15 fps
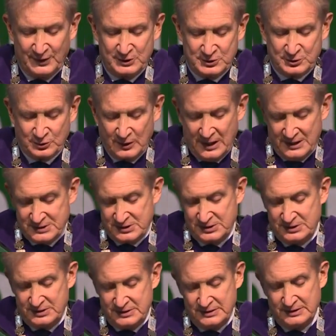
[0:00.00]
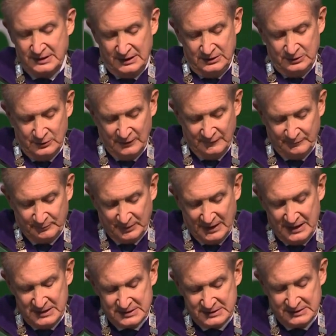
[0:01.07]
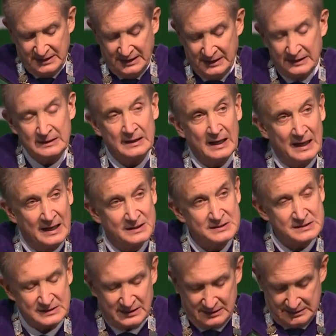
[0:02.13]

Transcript: trust that you have placed in us